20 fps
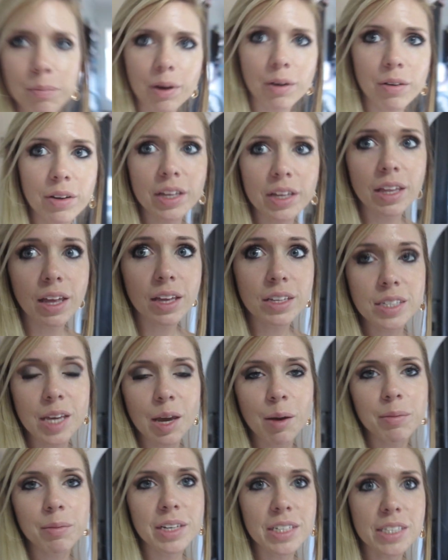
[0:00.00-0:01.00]
I really like this
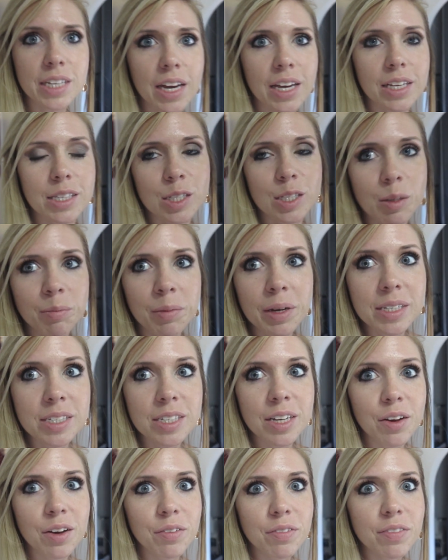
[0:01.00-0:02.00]
camera because I can see
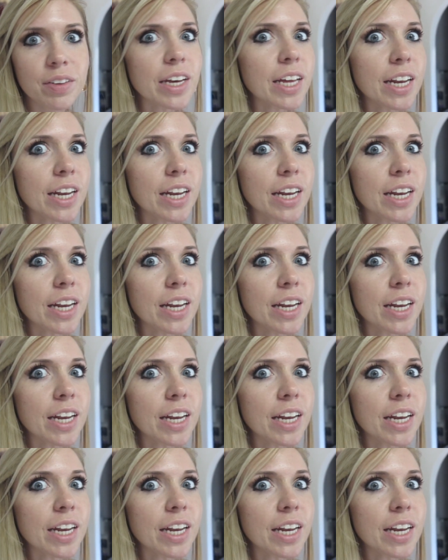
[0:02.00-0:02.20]
myself